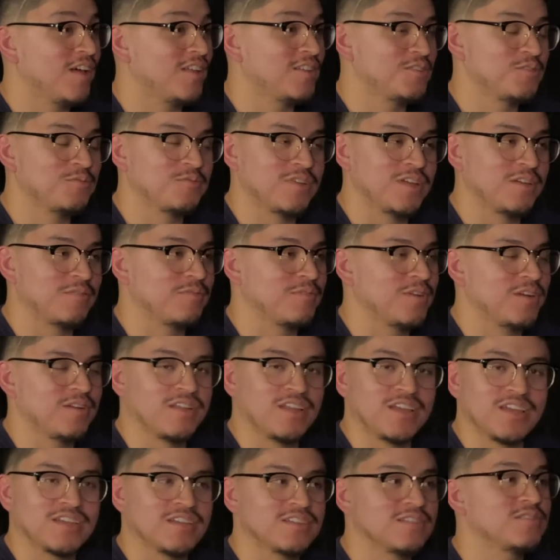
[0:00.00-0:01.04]
too, like, very,
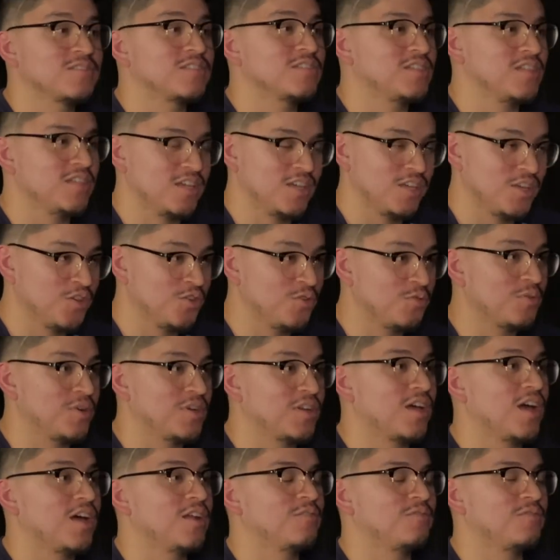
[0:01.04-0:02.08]
like, seeing you
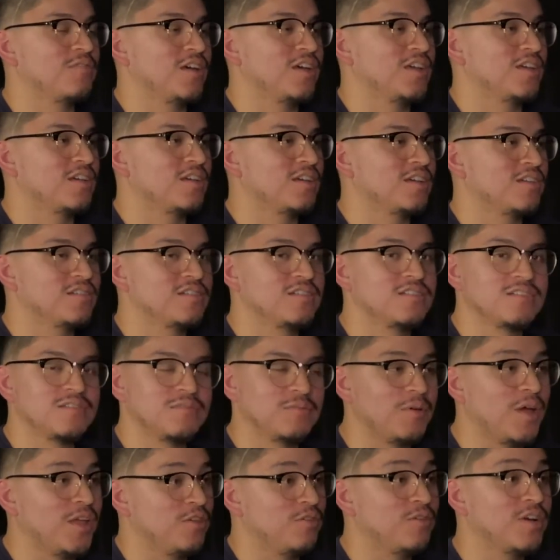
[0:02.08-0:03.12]
and kind of, like,
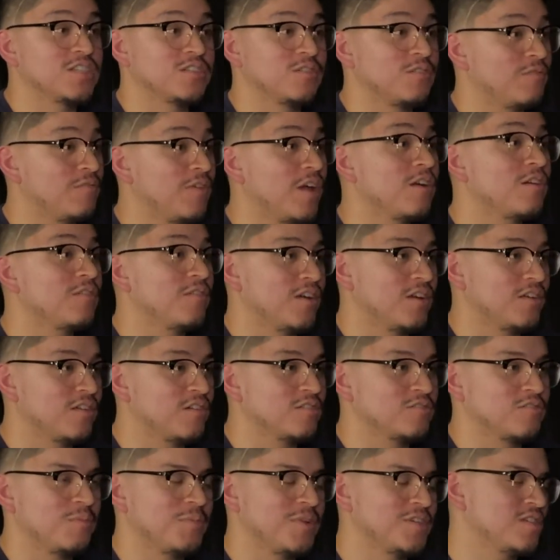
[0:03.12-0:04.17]
and you guys are very, very
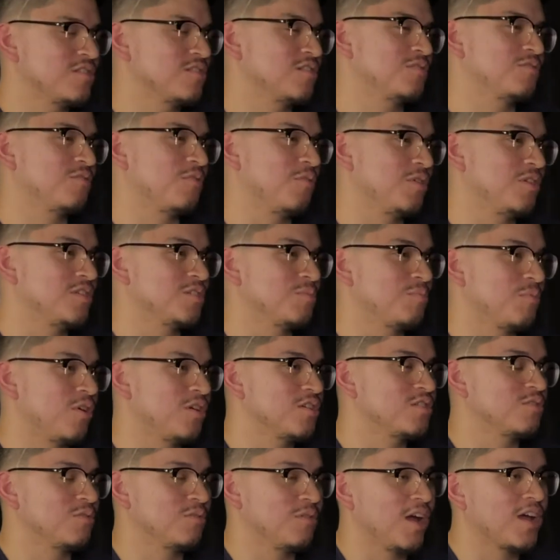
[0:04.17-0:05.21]
close, right? My sister's 4 years
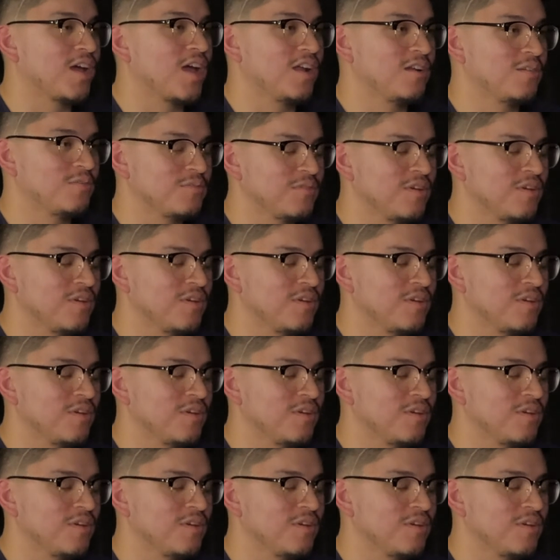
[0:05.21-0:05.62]
apart, so I kind of...